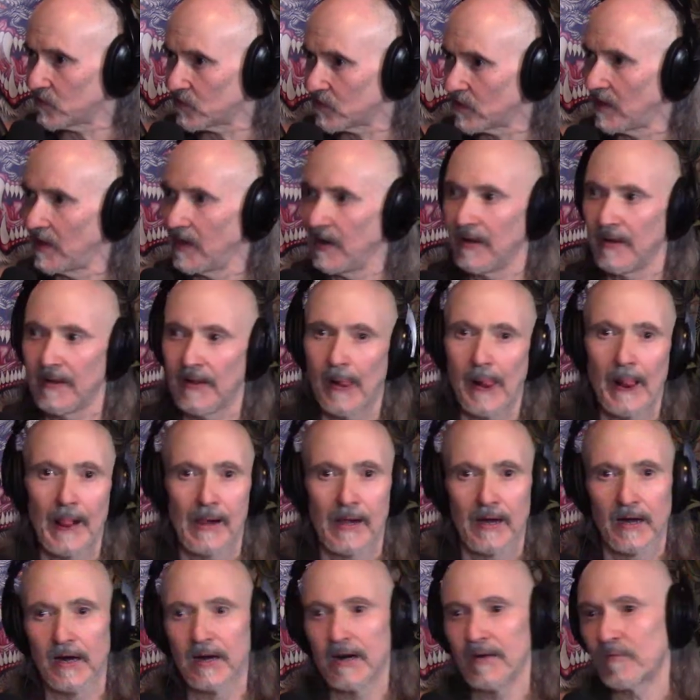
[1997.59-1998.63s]
yeah,
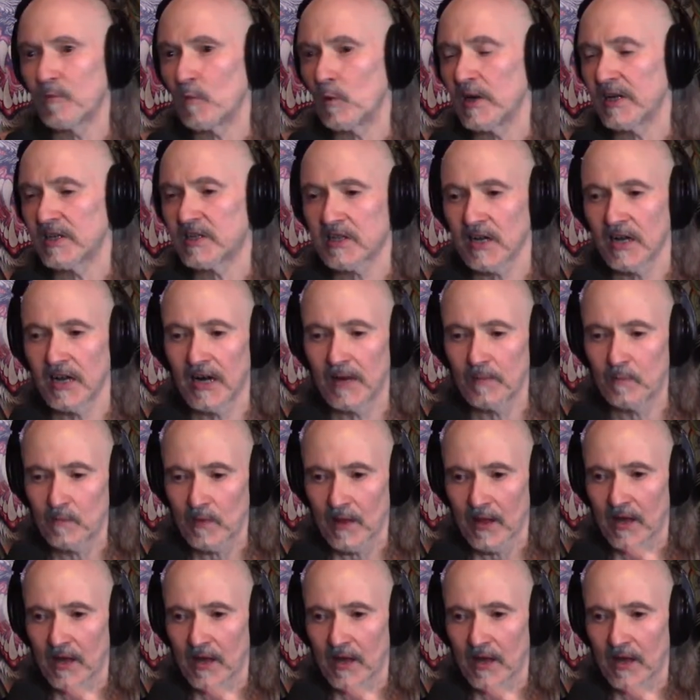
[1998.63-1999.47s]
of which uh,